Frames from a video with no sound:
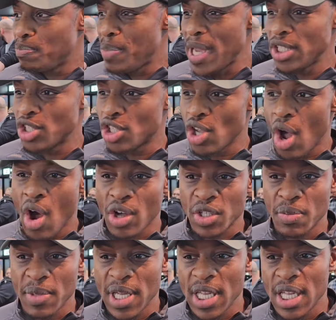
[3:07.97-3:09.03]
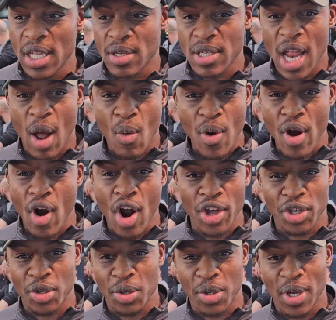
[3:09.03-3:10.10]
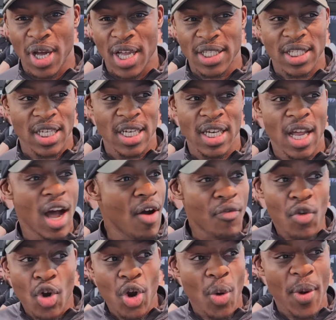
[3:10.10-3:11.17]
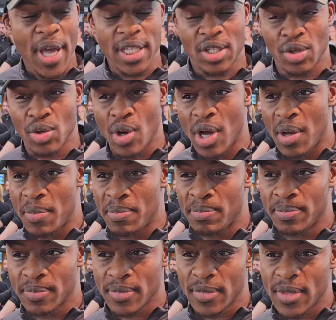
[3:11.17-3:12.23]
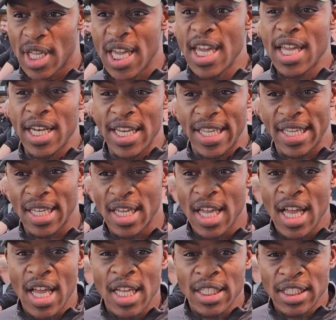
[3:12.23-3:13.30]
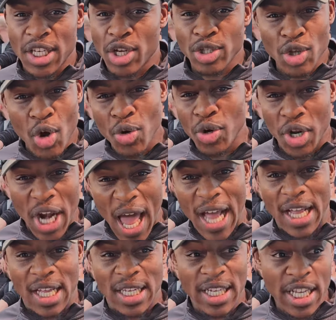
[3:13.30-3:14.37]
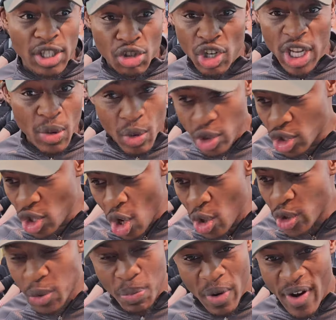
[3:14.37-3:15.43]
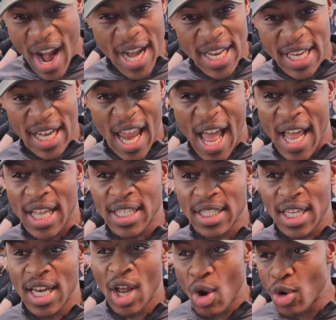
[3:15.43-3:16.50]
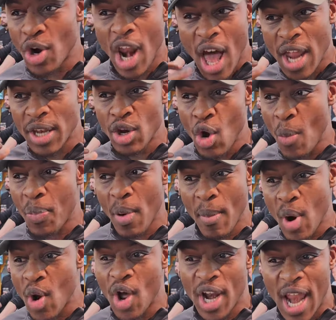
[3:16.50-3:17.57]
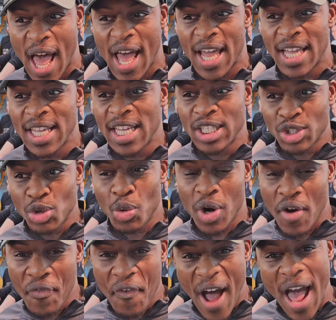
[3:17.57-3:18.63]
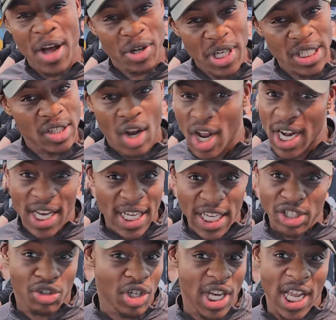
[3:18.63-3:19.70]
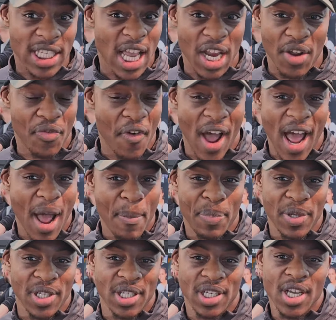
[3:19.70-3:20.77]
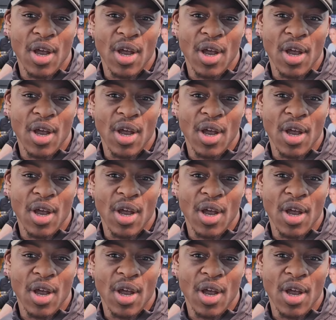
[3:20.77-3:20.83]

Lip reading: Ben just asked me, he's like, where are you? I said, I've gone away to Italy. He goes, hold on, like, literally it was so sporadic. Like, he said, hold on, I had no promoter, like, do you want to fight on this card? And literally that's how the fight happened.